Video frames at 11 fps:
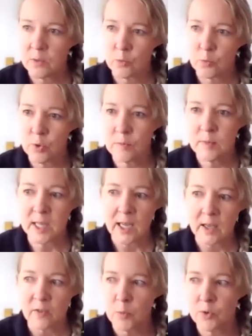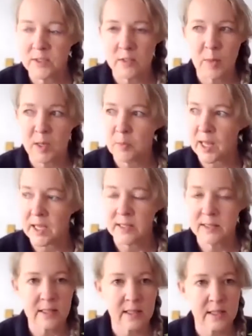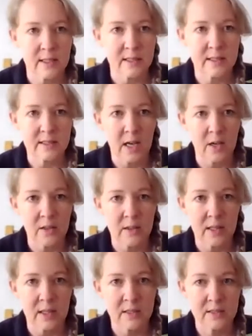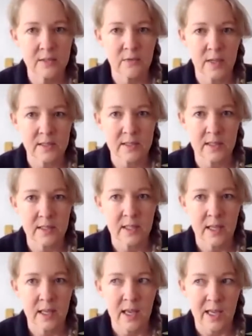the room that I have most of my plants in is southeast facing,